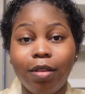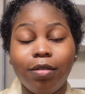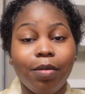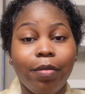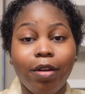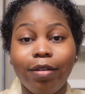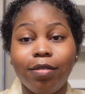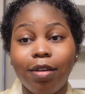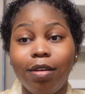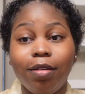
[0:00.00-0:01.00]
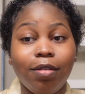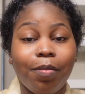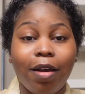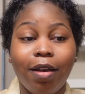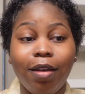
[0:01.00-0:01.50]
with similar skin to
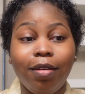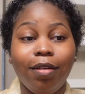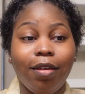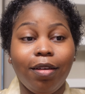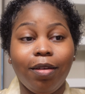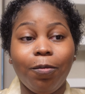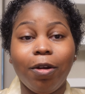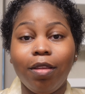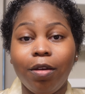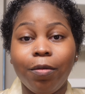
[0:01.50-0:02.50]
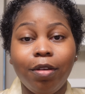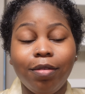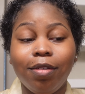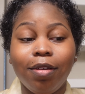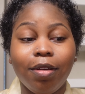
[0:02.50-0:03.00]
mine and what they were
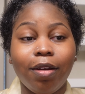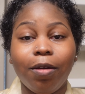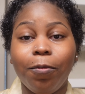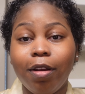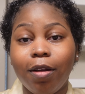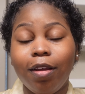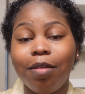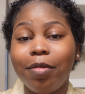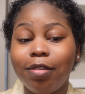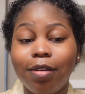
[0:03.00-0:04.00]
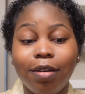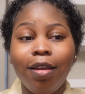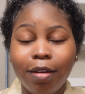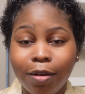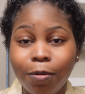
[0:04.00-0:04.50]
using and I went on Amazon
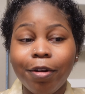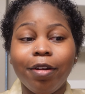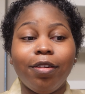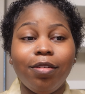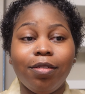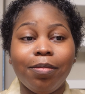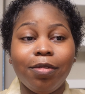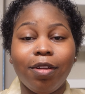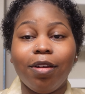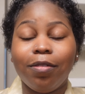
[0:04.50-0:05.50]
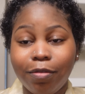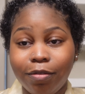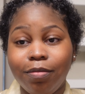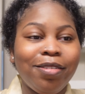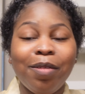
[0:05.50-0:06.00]
and I ordered some
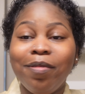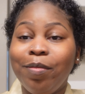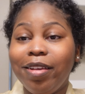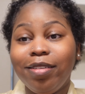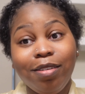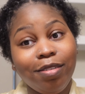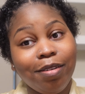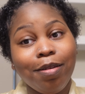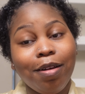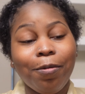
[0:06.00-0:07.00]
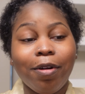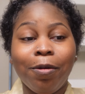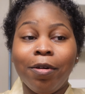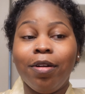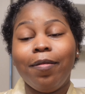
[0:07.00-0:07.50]
stuff. So I'm gonna basically show y'all what I
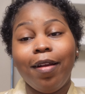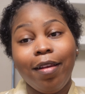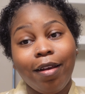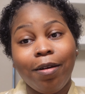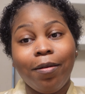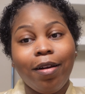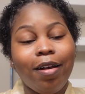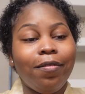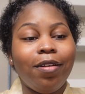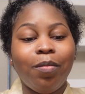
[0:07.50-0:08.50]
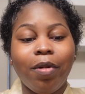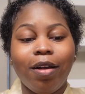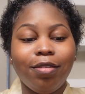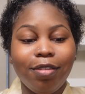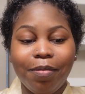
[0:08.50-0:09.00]
ordered right now. I haven't
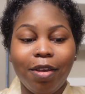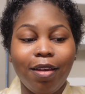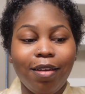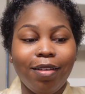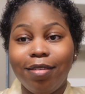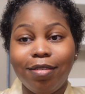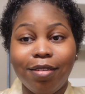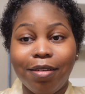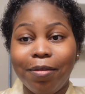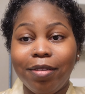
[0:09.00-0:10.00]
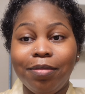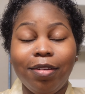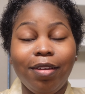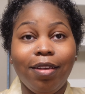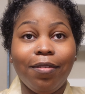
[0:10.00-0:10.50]
unboxed them yet, so it's
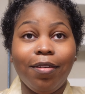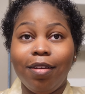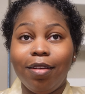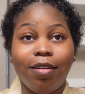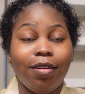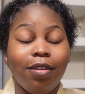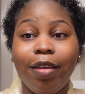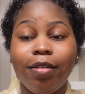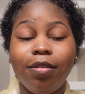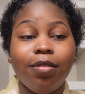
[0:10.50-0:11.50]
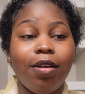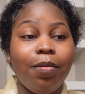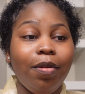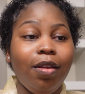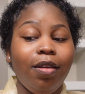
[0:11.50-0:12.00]
really giving. There's this
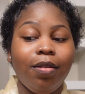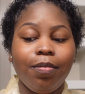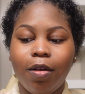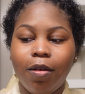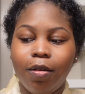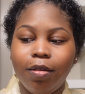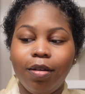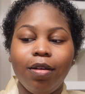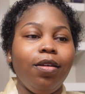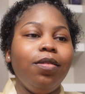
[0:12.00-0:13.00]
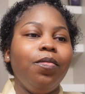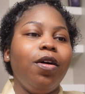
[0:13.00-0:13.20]
company called Good